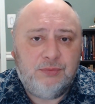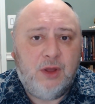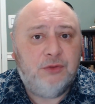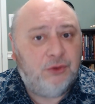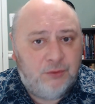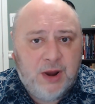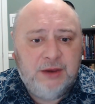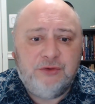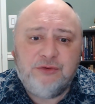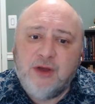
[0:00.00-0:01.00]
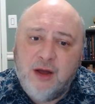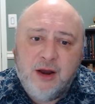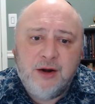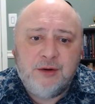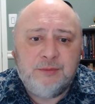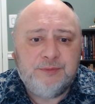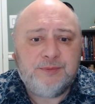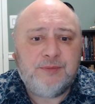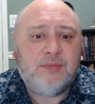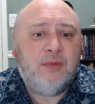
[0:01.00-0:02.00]
The rights are,
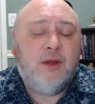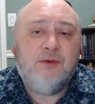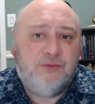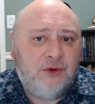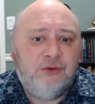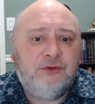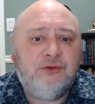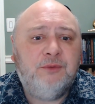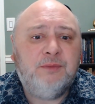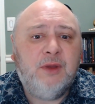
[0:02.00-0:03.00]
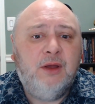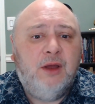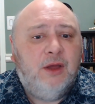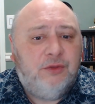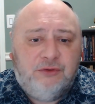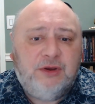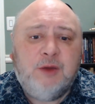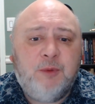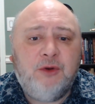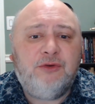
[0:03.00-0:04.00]
first, the
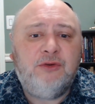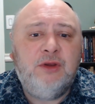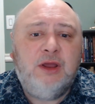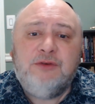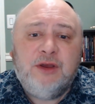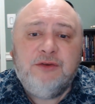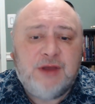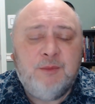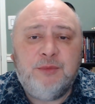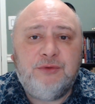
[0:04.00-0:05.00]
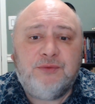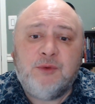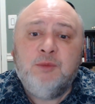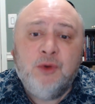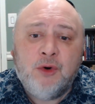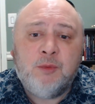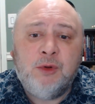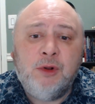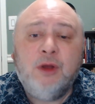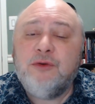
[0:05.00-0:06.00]
sick person is exempt from
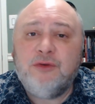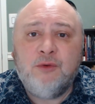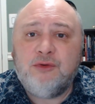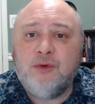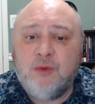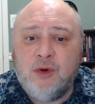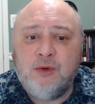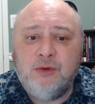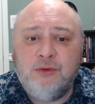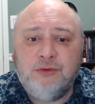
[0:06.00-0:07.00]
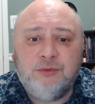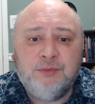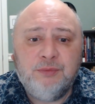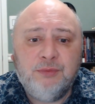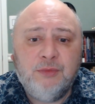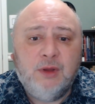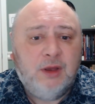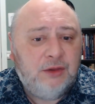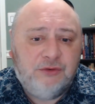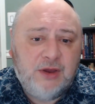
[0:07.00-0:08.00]
normal social roles,
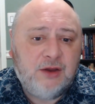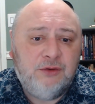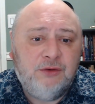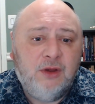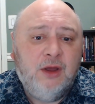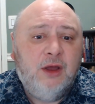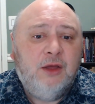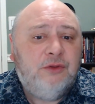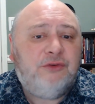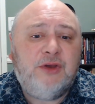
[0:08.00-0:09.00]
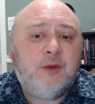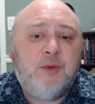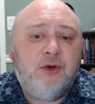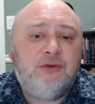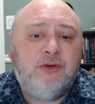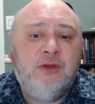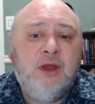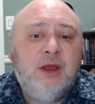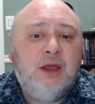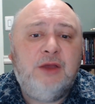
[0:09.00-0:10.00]
and second, the sick person
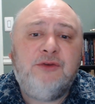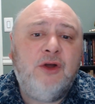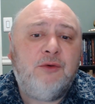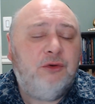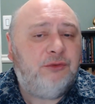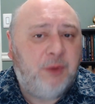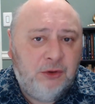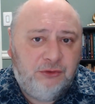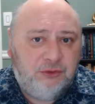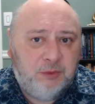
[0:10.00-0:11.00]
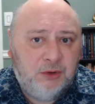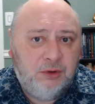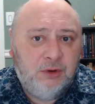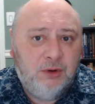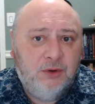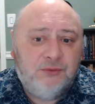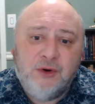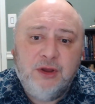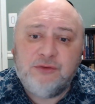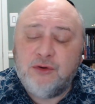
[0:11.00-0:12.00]
is not responsible for
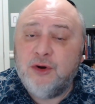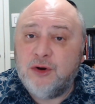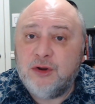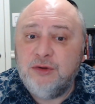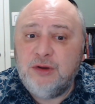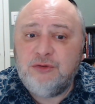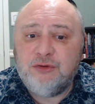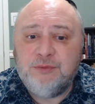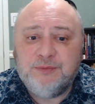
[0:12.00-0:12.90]
his or her condition.